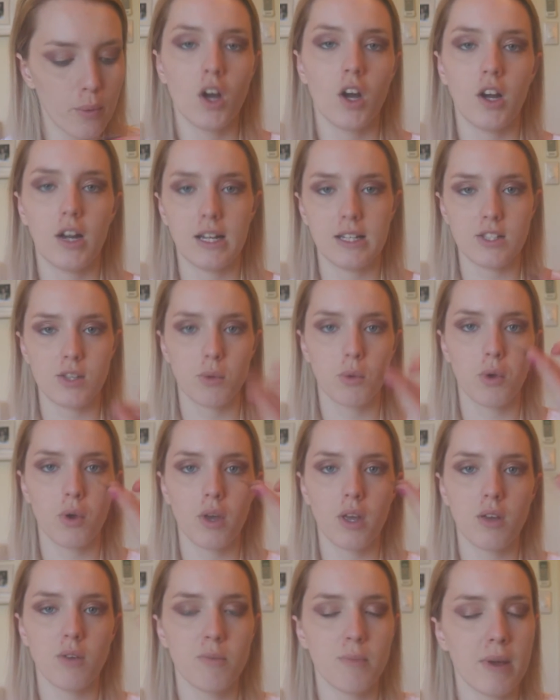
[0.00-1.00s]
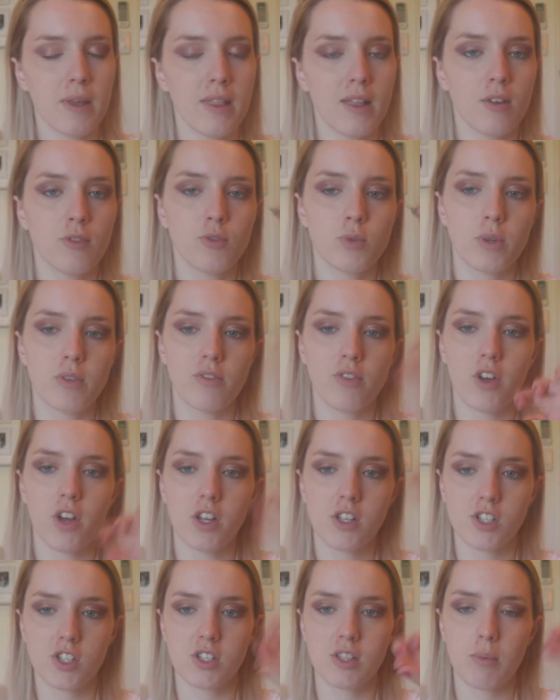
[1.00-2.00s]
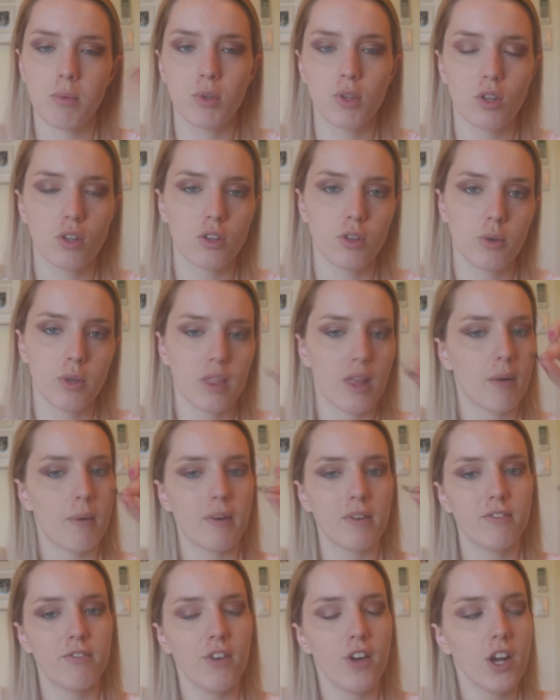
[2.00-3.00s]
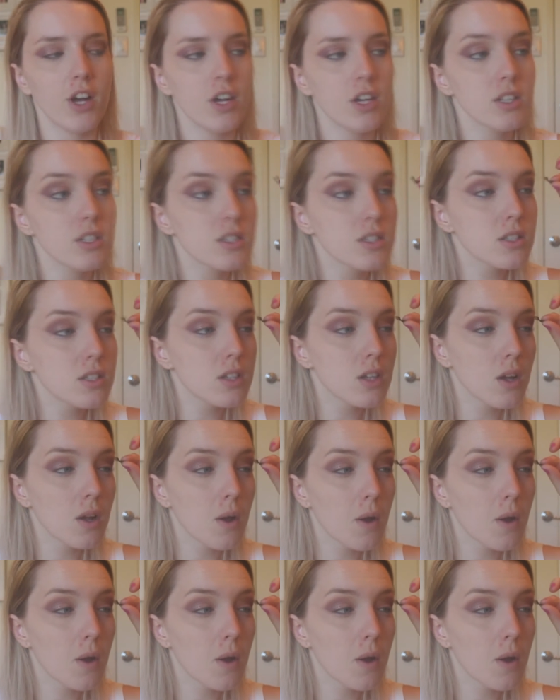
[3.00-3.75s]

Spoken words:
Alright, so I'm going in with my left one first because I put the glue on that one first.